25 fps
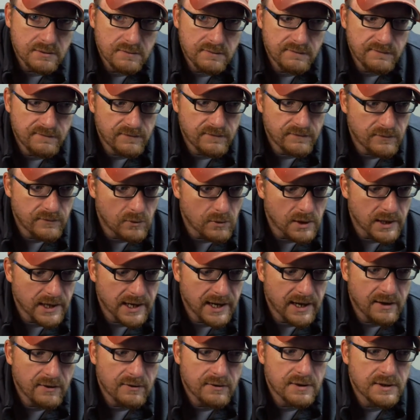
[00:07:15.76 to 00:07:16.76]
4
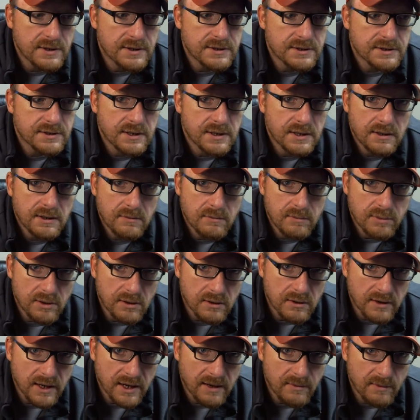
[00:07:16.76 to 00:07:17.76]
calories
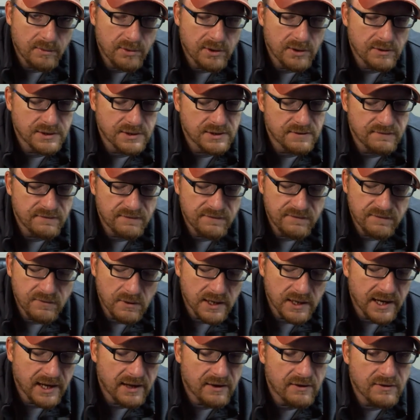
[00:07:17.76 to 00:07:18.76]
per gram of protein,
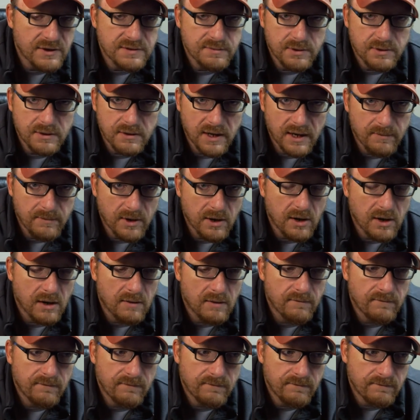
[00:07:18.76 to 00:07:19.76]
4 calories per gram of
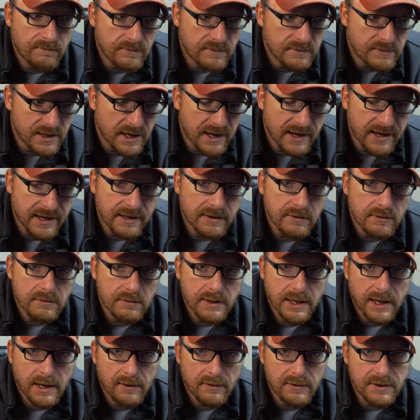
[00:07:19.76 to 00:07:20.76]
carb, 9
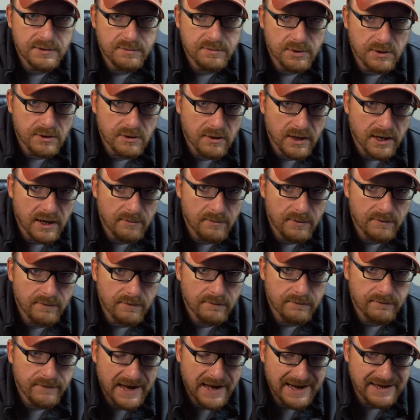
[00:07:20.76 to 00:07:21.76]
calories per gram of
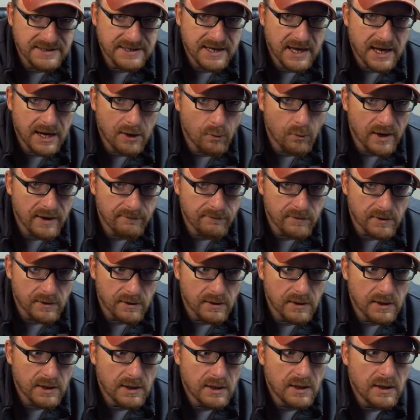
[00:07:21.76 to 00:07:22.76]
fat.
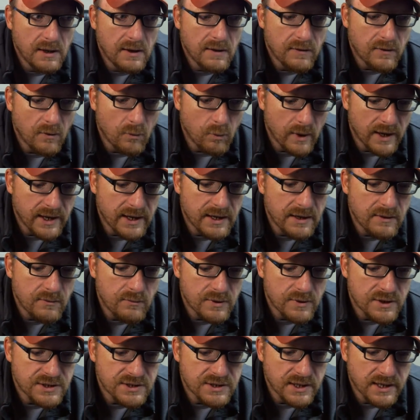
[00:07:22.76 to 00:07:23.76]
However, the way in
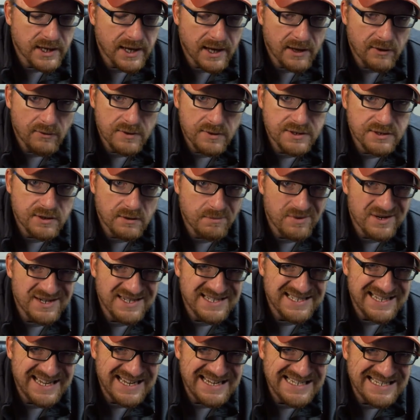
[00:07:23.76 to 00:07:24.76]
which the calories are
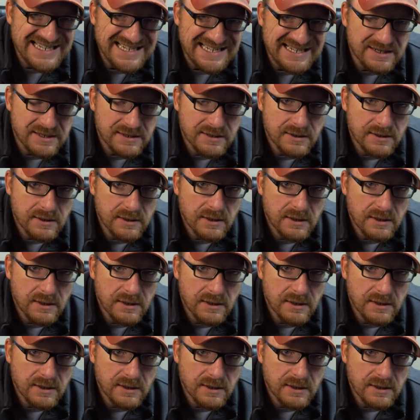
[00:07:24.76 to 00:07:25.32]
presented